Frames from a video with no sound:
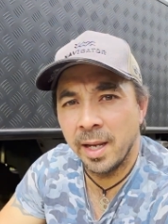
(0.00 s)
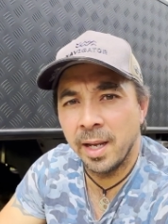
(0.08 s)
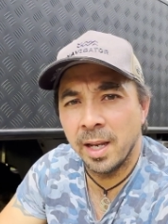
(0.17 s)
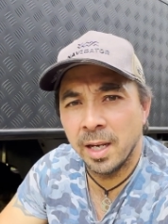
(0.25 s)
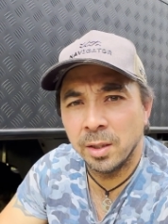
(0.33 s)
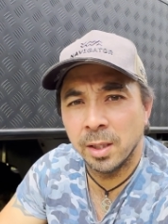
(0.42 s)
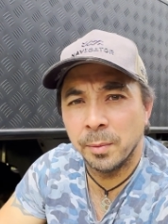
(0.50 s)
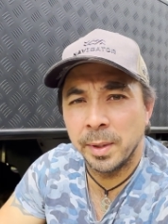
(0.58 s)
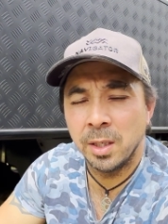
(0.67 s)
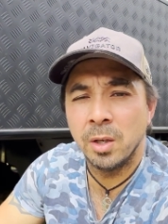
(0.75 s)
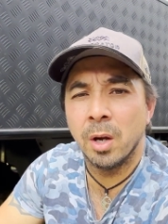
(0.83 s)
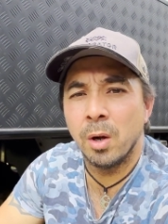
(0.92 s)
And there'll
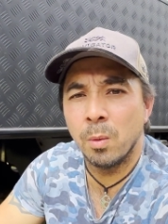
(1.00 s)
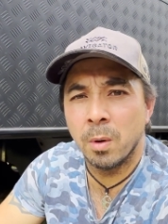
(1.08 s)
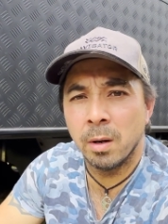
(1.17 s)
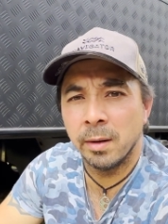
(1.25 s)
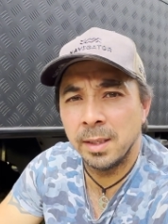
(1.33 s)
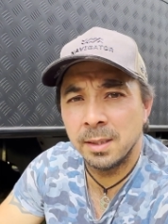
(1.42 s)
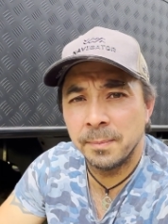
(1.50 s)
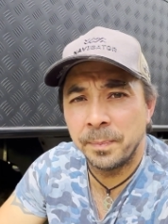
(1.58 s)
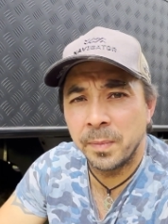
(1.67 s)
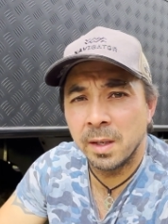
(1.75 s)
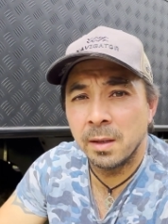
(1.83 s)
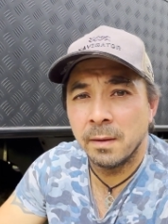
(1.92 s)
be no worries,
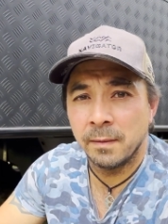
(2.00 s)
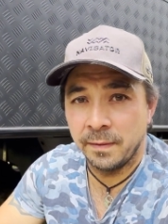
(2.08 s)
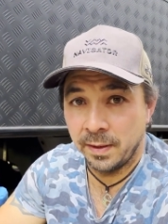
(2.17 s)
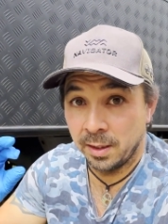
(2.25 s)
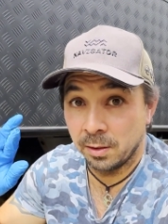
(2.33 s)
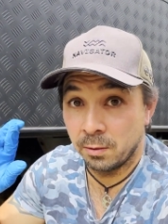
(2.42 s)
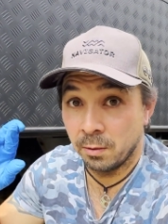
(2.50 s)
fingers